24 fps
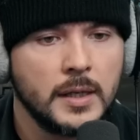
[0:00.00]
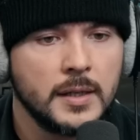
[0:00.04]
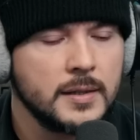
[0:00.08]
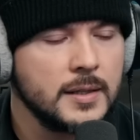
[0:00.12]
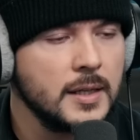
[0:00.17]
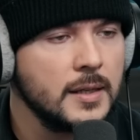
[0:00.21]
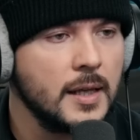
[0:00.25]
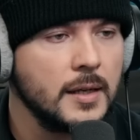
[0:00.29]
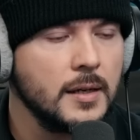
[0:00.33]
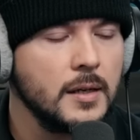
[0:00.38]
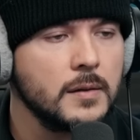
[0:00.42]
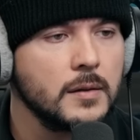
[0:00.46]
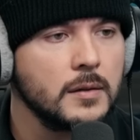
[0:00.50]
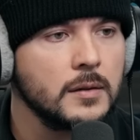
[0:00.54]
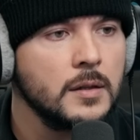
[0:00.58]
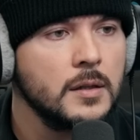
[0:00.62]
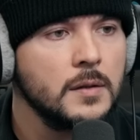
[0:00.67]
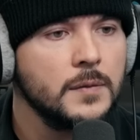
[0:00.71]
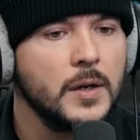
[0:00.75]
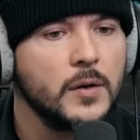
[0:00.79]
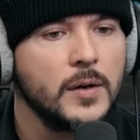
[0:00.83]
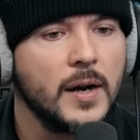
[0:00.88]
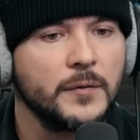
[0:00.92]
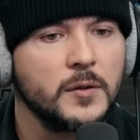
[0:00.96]
I didn't say that either.
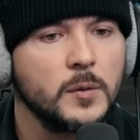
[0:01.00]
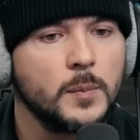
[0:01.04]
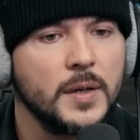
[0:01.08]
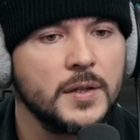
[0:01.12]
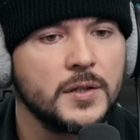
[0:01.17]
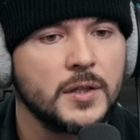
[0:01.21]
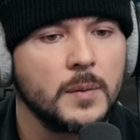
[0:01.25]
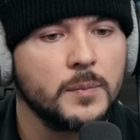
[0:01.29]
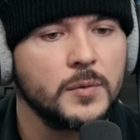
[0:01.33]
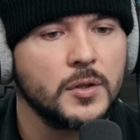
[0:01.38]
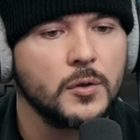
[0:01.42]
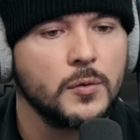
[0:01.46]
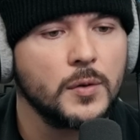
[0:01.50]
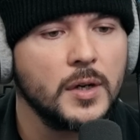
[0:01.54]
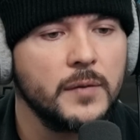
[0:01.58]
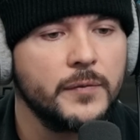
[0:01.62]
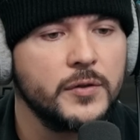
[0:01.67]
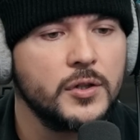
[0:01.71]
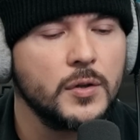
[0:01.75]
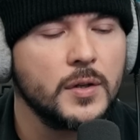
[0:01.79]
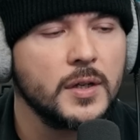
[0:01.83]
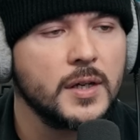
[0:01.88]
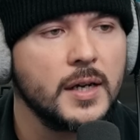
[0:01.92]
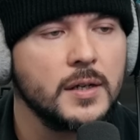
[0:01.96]
There would have to be some degree of.
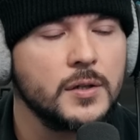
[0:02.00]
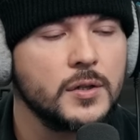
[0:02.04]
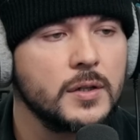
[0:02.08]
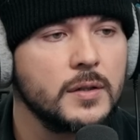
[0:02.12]
Well, education.